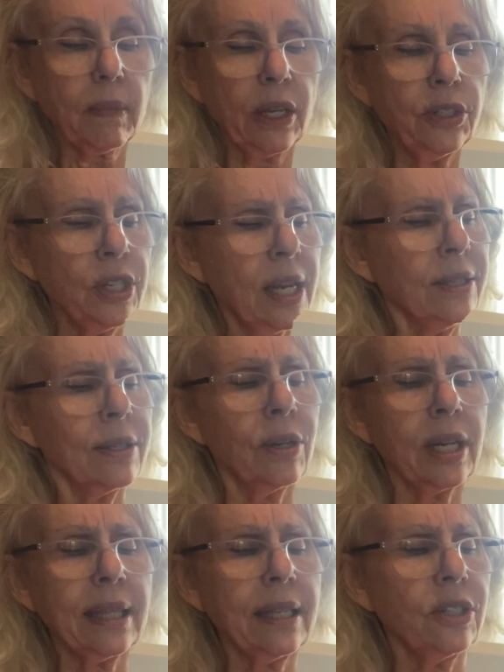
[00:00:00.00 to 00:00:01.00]
"Just
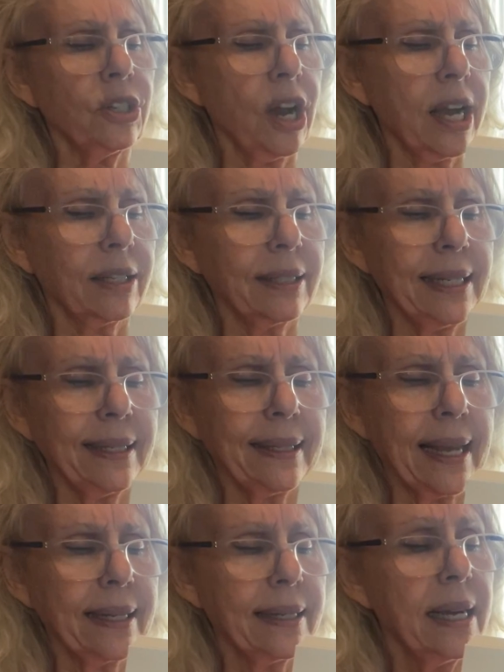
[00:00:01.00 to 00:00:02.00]
look at the child," he
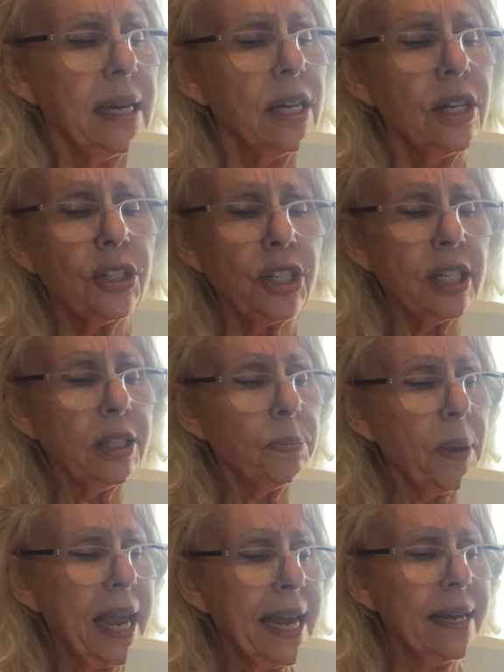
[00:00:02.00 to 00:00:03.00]
said. "She is
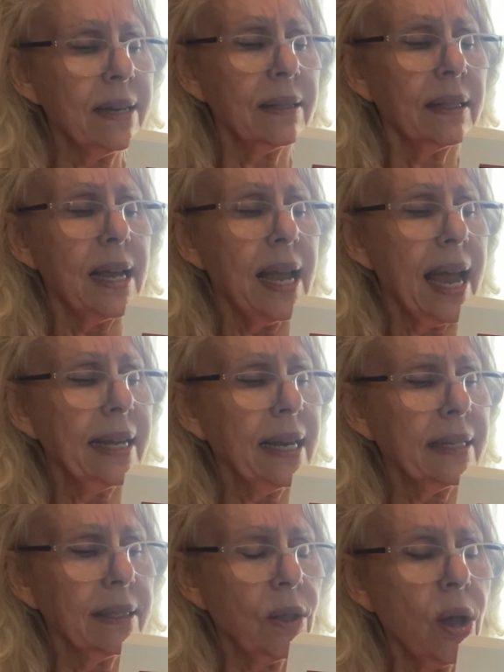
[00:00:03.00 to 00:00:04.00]
pale and
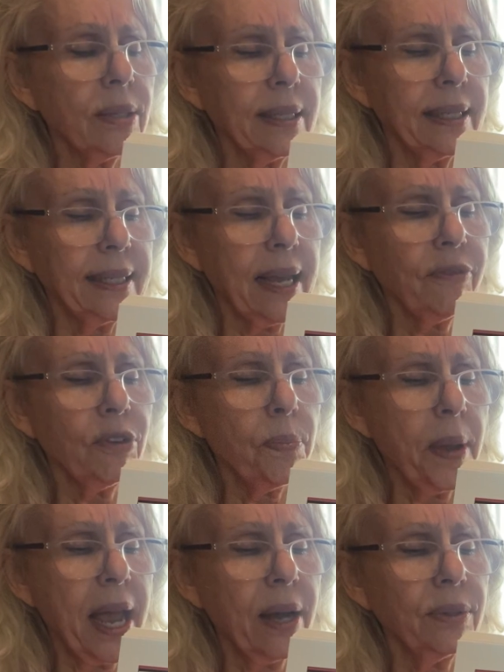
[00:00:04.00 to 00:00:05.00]
has lost several
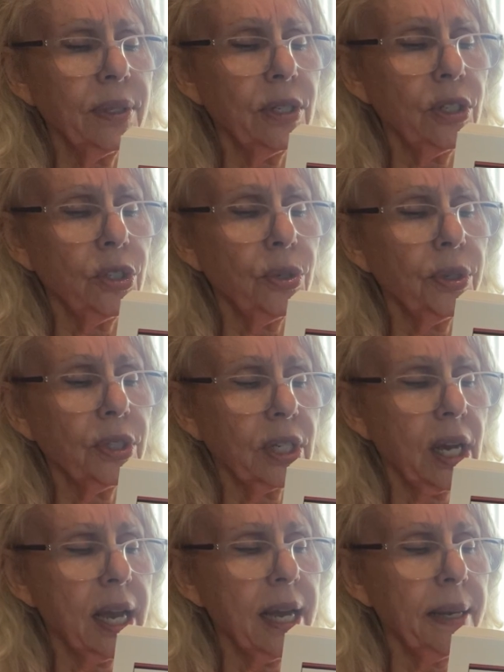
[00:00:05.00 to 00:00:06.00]
pounds in a short
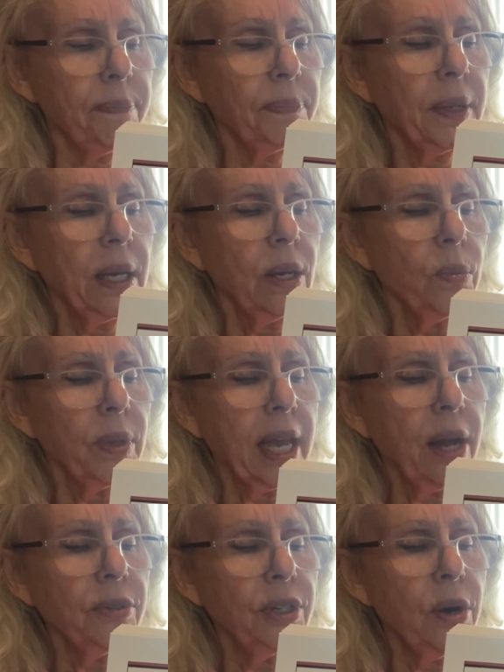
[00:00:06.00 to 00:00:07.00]
time.
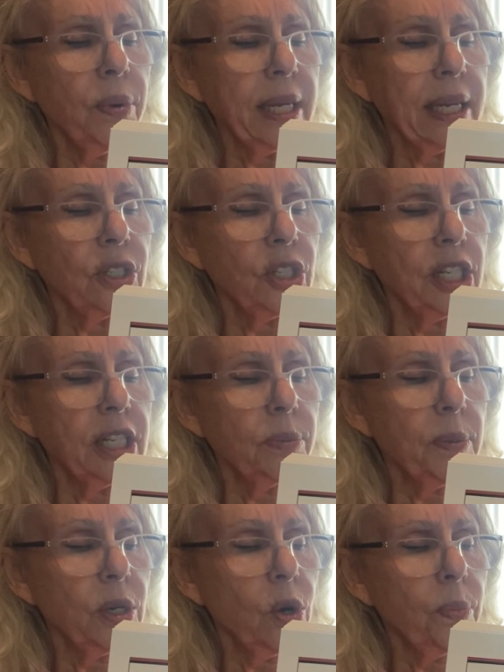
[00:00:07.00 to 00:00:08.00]
Without knowing it, she has
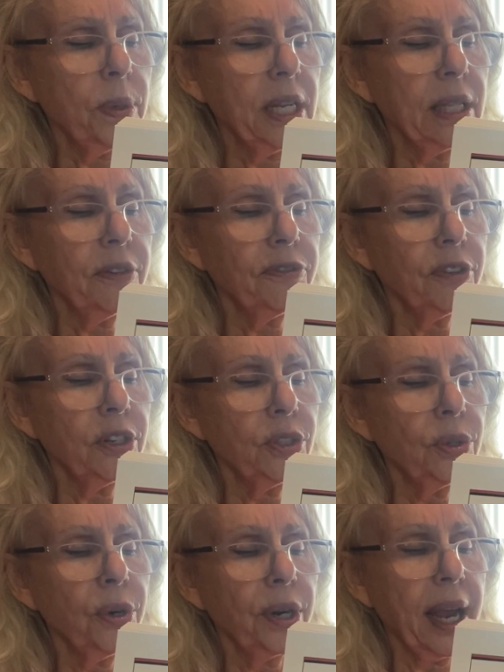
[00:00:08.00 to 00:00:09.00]
been opening the front
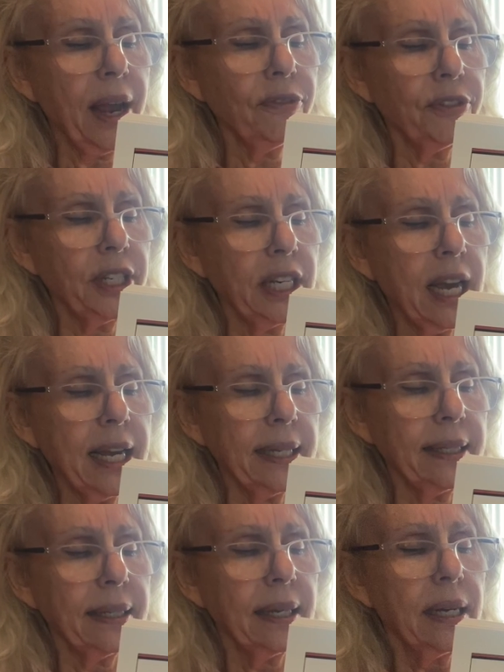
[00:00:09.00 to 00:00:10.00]
door every
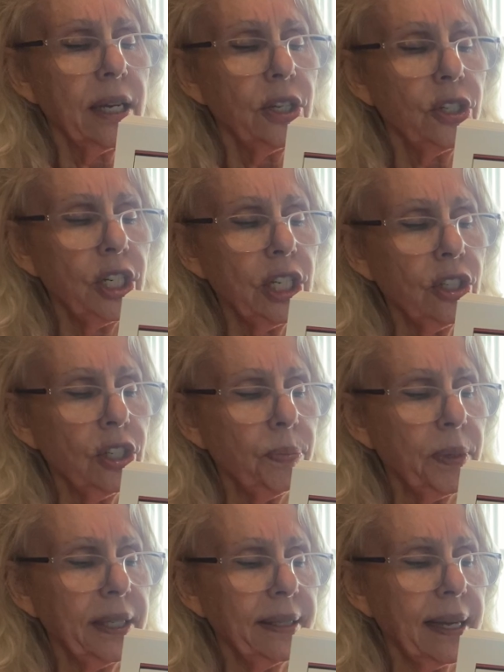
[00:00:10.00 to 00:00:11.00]
night. She should
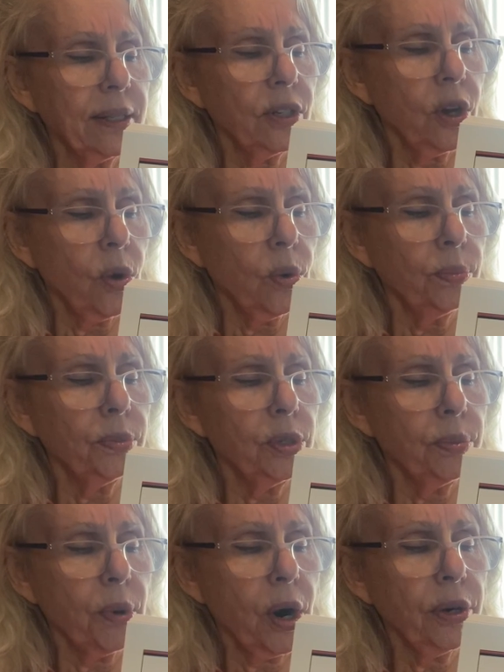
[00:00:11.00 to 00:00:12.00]
be sent home
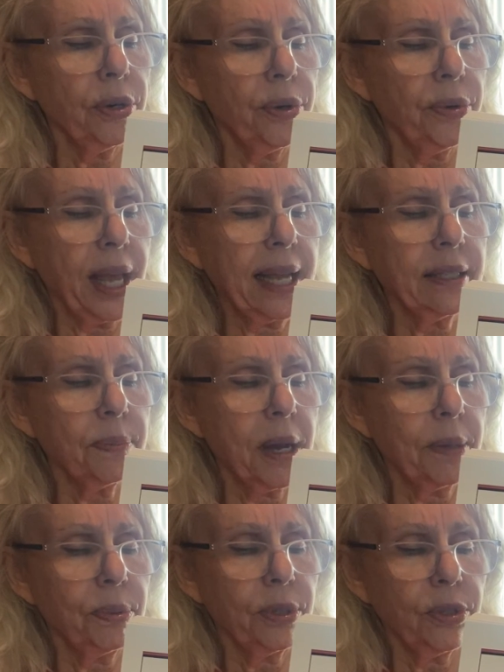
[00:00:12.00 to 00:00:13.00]
tomorrow. That's
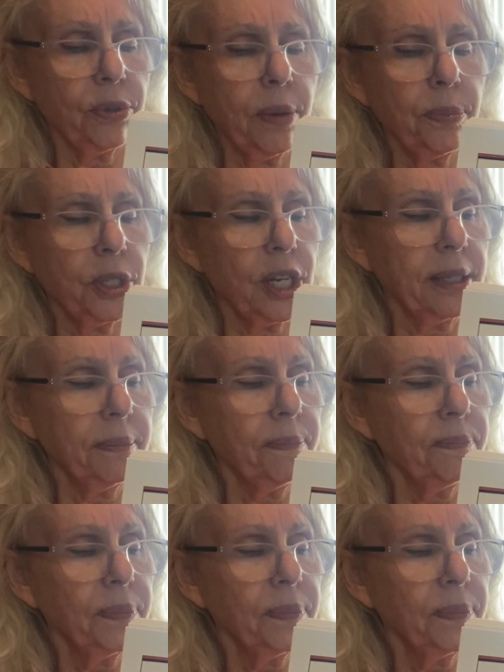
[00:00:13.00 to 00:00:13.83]
my prescription."